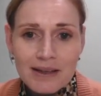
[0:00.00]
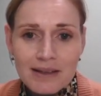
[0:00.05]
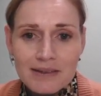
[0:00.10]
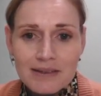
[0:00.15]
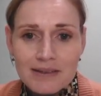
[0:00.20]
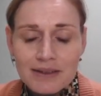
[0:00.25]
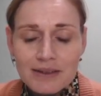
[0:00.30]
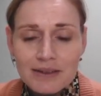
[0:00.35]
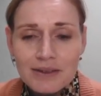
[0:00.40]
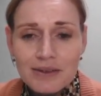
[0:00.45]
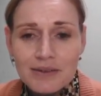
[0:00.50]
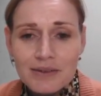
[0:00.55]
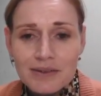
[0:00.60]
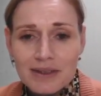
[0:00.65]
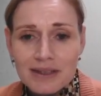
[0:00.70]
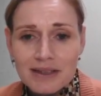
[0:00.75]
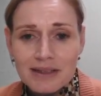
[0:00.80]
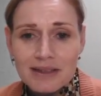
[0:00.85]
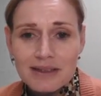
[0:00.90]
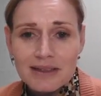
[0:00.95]
So
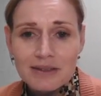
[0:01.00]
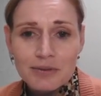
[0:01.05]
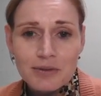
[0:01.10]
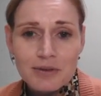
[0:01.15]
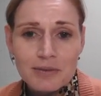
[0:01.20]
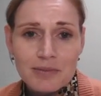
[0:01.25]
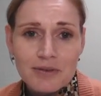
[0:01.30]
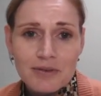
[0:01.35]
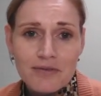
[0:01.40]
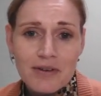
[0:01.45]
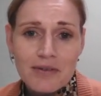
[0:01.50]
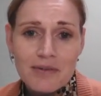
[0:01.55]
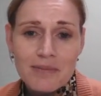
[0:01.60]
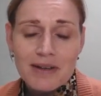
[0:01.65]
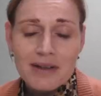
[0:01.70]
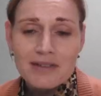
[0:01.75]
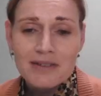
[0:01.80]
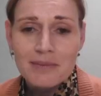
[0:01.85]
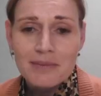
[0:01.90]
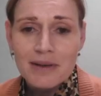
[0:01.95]
that will be very
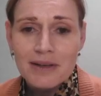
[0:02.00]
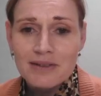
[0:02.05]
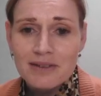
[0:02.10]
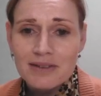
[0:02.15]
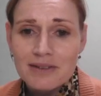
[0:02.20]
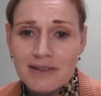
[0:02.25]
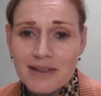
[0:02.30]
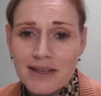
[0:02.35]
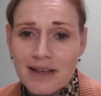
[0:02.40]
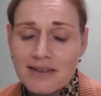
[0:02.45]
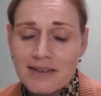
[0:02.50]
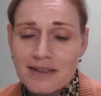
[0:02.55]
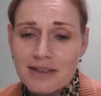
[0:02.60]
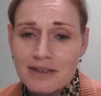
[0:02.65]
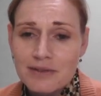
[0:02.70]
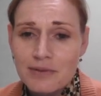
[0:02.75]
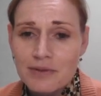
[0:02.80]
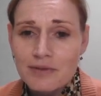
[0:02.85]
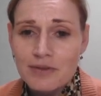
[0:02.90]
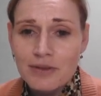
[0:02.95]
much about discussing
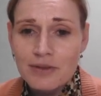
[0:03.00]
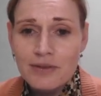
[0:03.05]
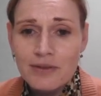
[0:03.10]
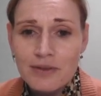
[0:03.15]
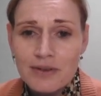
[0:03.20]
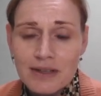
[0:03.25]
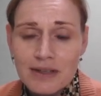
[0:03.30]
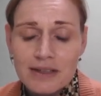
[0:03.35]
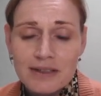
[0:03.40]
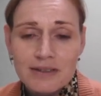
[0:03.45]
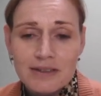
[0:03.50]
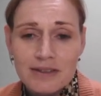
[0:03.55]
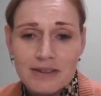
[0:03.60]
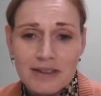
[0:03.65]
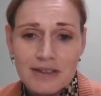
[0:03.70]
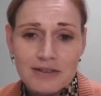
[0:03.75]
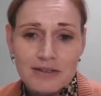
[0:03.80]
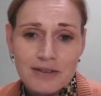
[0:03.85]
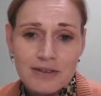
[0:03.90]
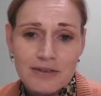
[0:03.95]
it with your
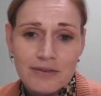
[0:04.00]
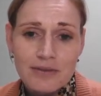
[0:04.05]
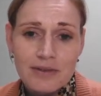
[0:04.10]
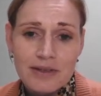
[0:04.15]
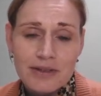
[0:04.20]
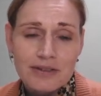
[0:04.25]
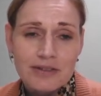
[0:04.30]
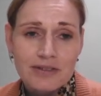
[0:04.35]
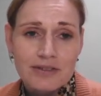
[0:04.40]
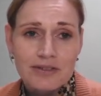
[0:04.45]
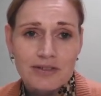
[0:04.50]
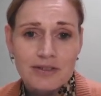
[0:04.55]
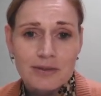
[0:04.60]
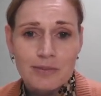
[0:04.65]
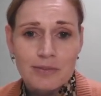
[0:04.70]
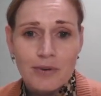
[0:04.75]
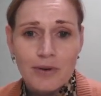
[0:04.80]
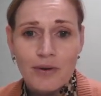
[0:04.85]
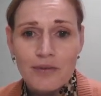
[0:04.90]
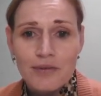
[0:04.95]
international
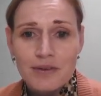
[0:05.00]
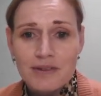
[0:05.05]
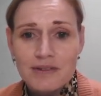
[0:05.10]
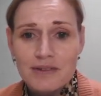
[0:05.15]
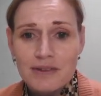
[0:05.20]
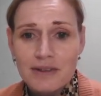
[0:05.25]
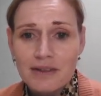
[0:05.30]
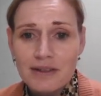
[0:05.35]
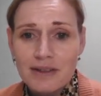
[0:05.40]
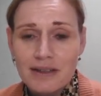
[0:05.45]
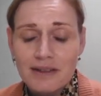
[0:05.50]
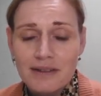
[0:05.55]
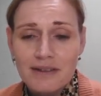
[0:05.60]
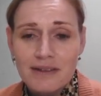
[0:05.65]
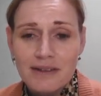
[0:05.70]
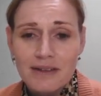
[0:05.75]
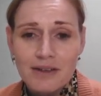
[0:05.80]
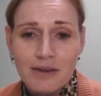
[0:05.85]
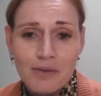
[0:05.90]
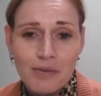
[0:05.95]
relationship officer and
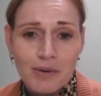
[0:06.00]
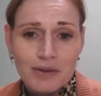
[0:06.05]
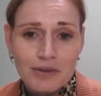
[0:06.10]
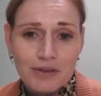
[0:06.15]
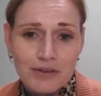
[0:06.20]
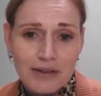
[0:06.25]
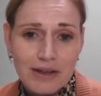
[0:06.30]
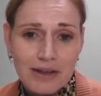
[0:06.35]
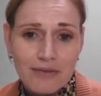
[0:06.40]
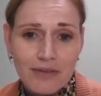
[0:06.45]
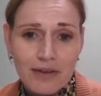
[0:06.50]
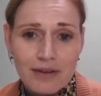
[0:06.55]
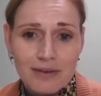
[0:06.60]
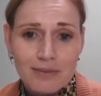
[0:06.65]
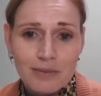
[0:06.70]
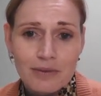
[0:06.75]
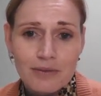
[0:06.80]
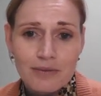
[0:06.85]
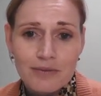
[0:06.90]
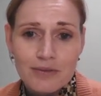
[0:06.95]
seeing what is
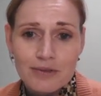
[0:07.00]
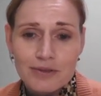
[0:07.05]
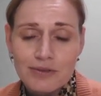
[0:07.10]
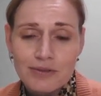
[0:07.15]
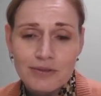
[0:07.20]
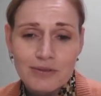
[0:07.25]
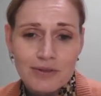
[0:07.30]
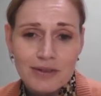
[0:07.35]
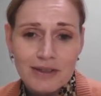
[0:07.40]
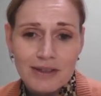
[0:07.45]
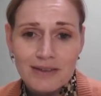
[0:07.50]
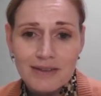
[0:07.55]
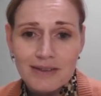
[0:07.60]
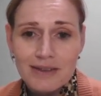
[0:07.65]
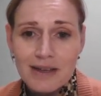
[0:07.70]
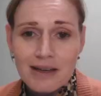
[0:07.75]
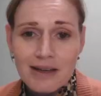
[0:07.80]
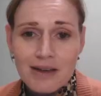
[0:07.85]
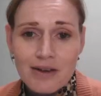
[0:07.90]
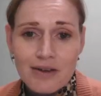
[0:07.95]
available for students
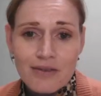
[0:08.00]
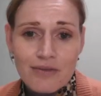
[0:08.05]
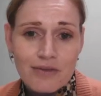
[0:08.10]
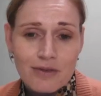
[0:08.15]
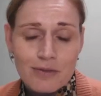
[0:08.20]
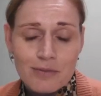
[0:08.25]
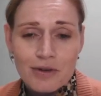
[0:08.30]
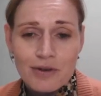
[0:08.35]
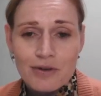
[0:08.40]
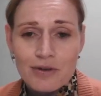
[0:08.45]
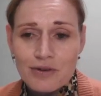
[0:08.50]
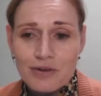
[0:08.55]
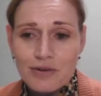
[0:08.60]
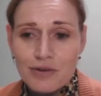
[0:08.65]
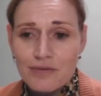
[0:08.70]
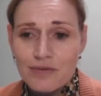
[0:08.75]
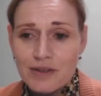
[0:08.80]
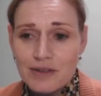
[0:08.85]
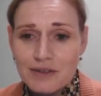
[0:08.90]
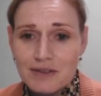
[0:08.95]
from your
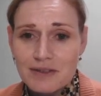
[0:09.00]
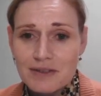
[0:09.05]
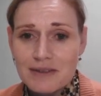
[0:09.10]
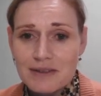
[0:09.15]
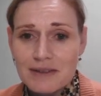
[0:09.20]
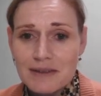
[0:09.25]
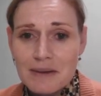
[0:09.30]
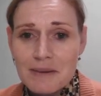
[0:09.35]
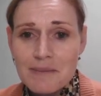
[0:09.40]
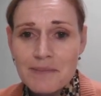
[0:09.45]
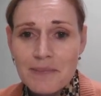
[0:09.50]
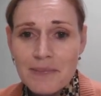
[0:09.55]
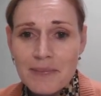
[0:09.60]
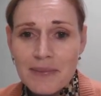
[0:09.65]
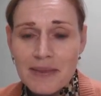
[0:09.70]
university.